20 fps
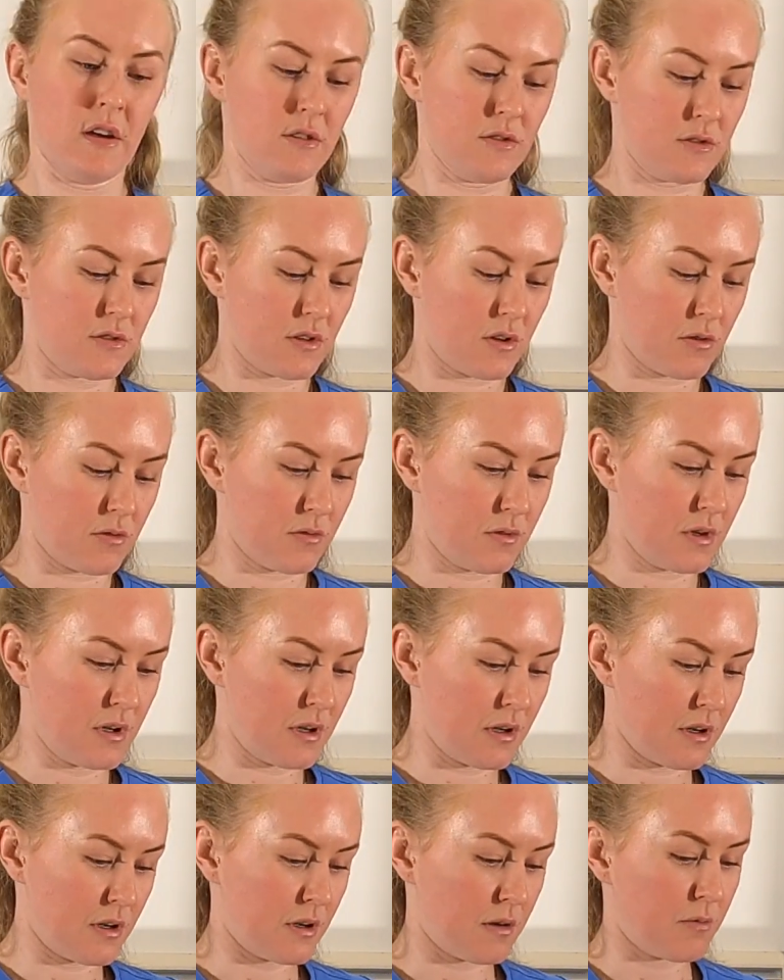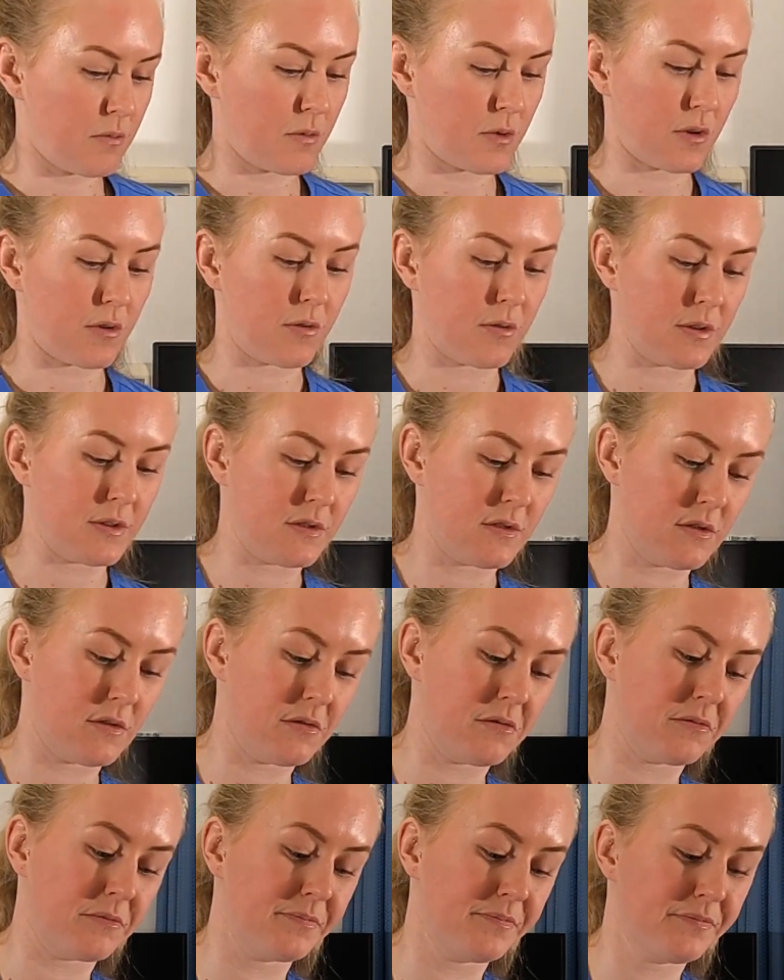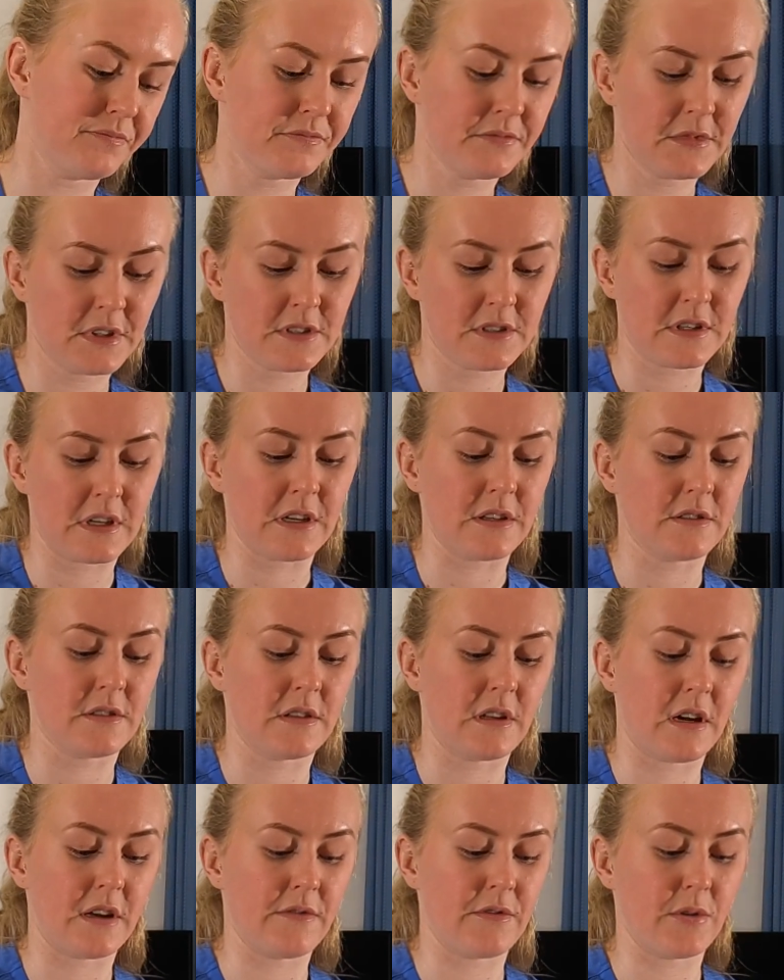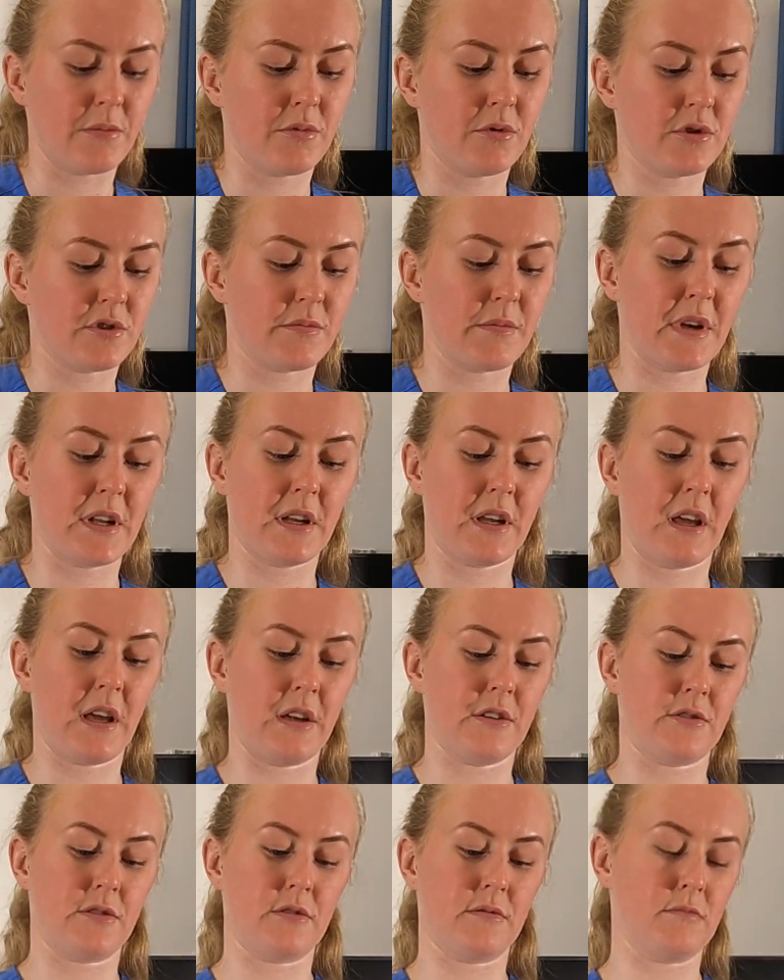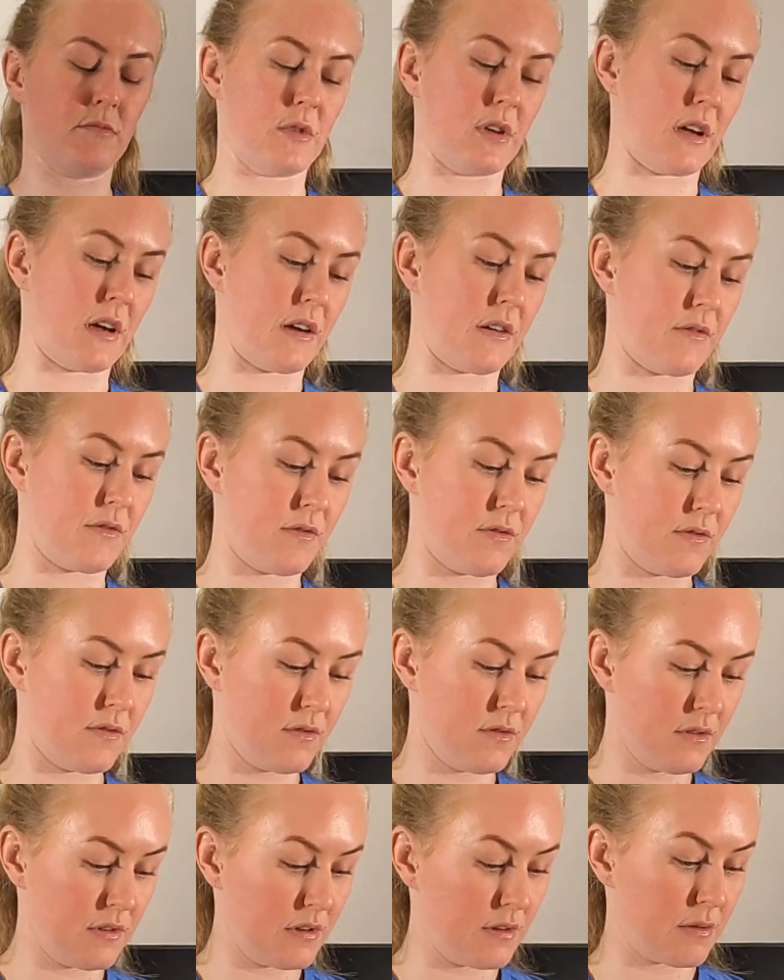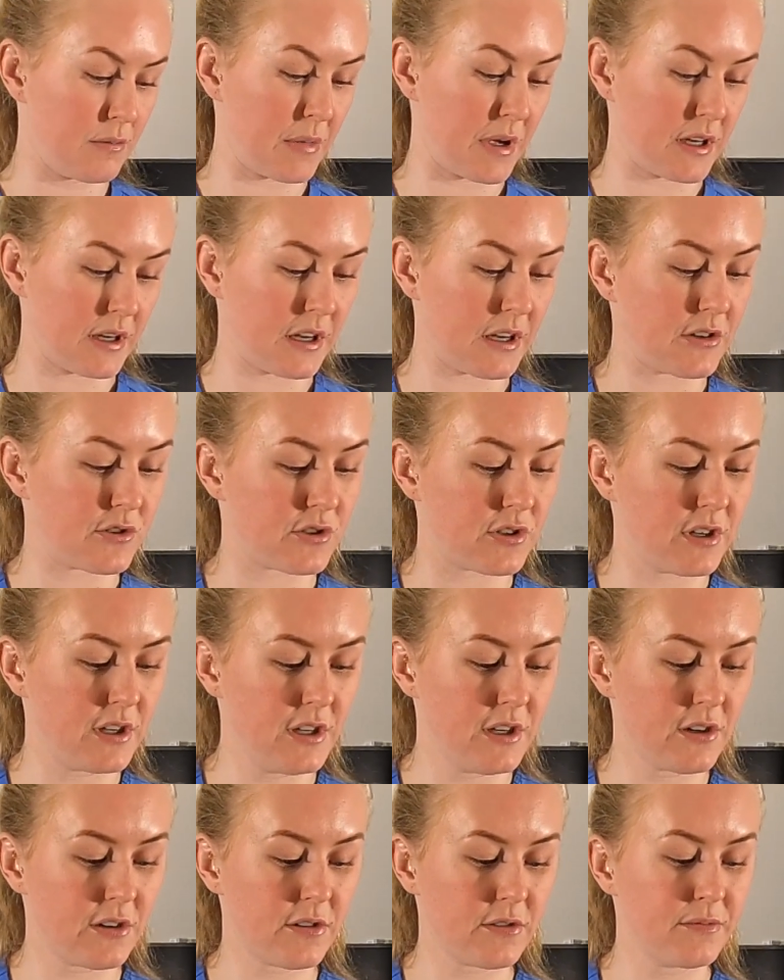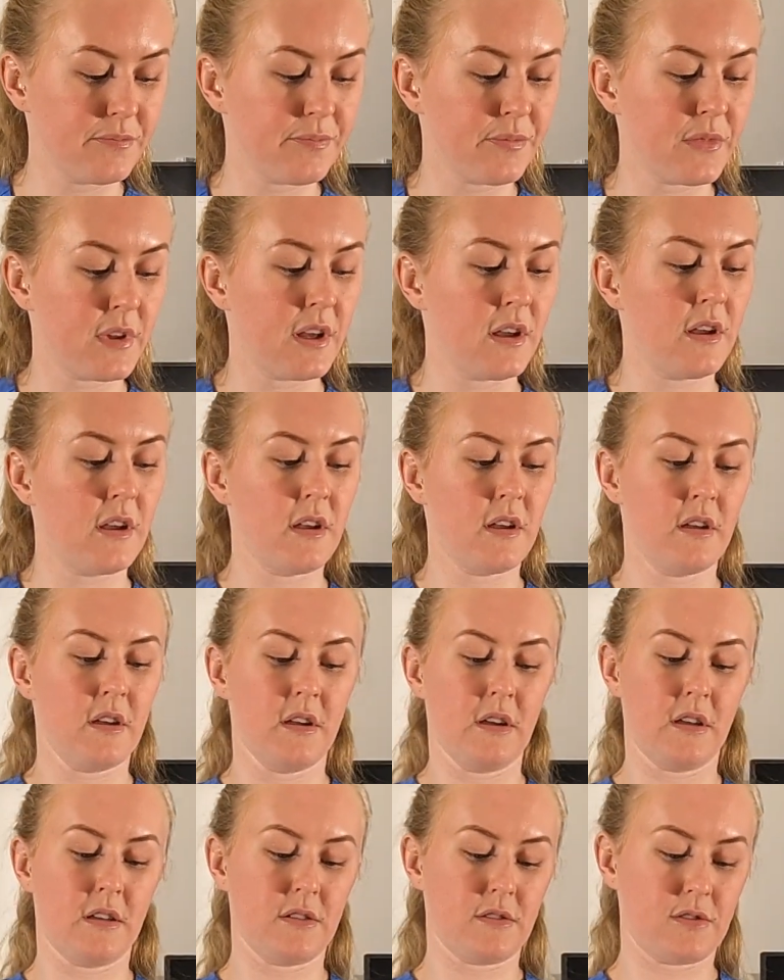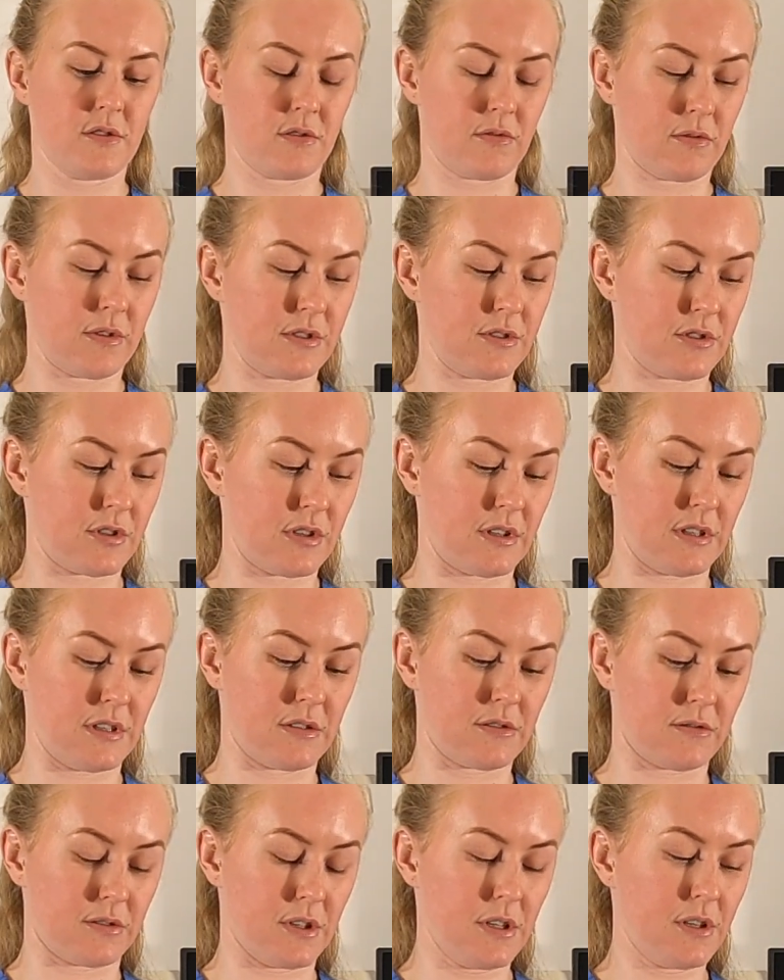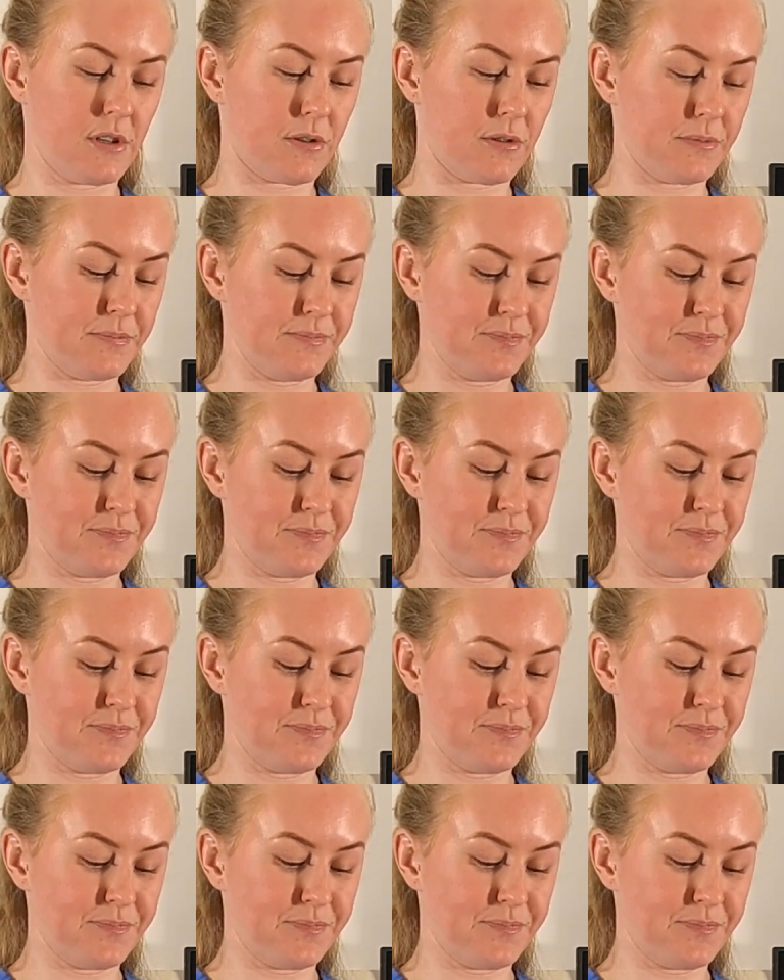So we're going to, let's say it's an IV push medication. You have the medication here, and a syringe and needle here.